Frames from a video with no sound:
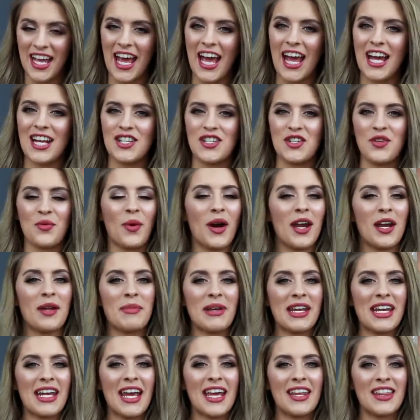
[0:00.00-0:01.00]
as you want to
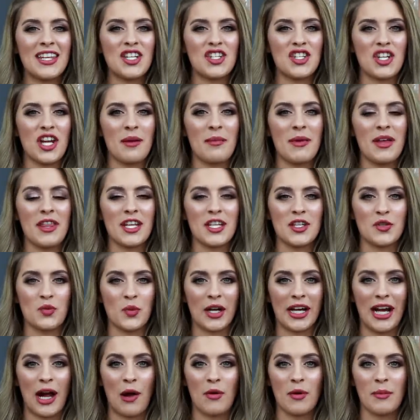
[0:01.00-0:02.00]
be in the gym, this
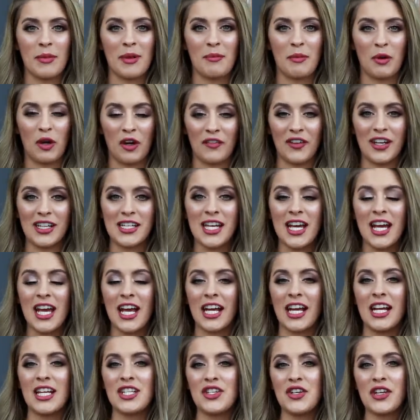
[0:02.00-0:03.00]
workout would be perfect
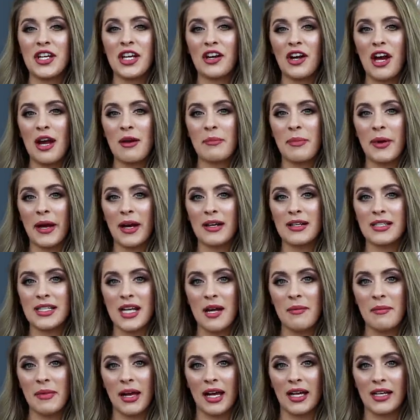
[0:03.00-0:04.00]
because you can grab a pair of
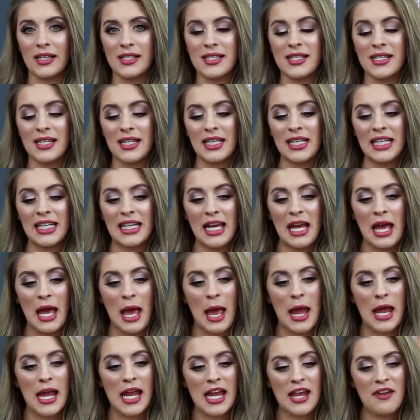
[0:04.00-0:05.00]
dumbbells,
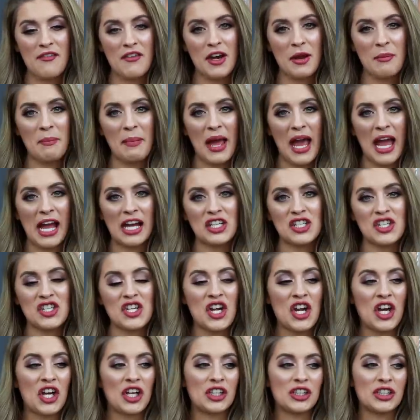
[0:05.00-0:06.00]
even a
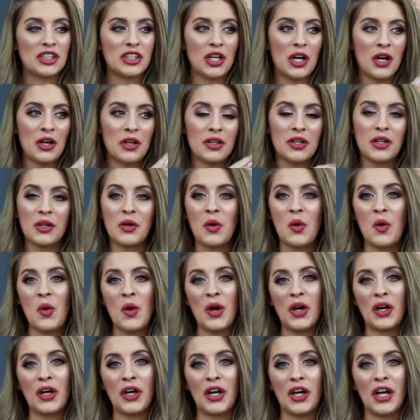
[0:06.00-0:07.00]
bench, go to the
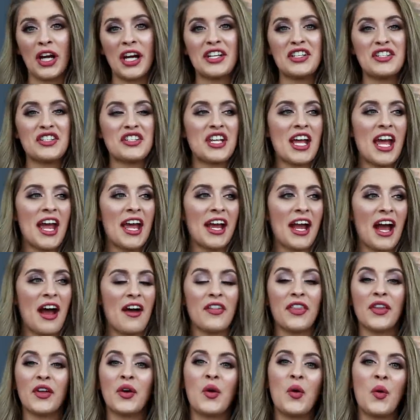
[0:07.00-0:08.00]
corner and just hang
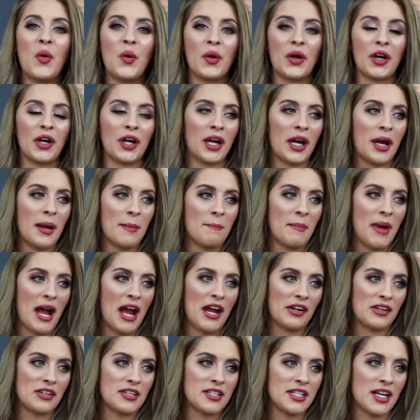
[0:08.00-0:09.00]
out in the corner
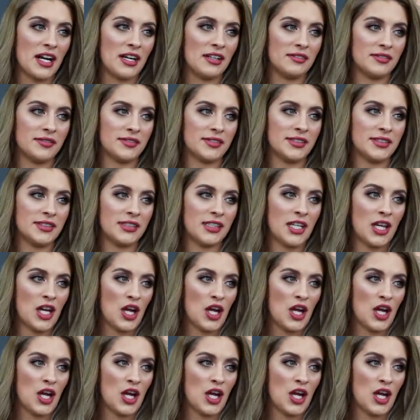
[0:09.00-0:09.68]
by yourself.